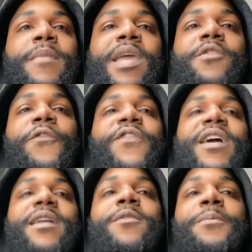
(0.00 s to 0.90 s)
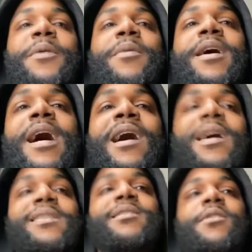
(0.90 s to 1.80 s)
Man, you fucking them people
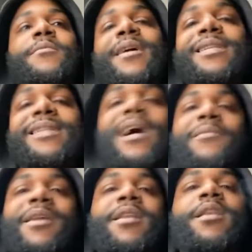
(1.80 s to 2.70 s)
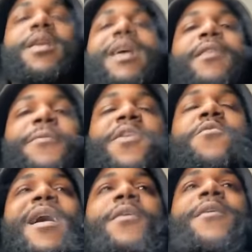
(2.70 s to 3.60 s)
cars up, man. Stop getting in the car, but
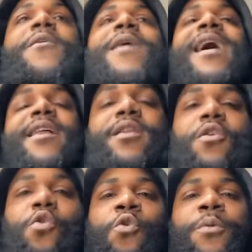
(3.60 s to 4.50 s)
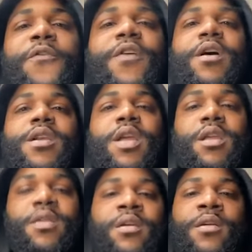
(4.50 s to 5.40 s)
you might as well ride in the Uber, fuck,
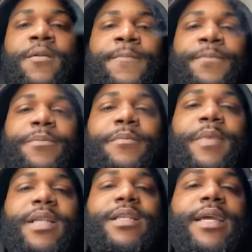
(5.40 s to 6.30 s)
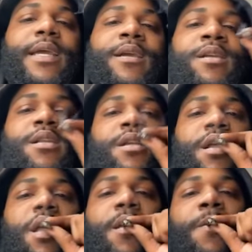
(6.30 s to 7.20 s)
nigga. Bitch ass,
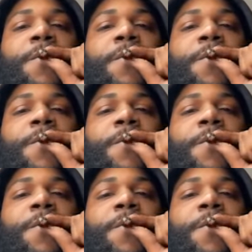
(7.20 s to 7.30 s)
nigga.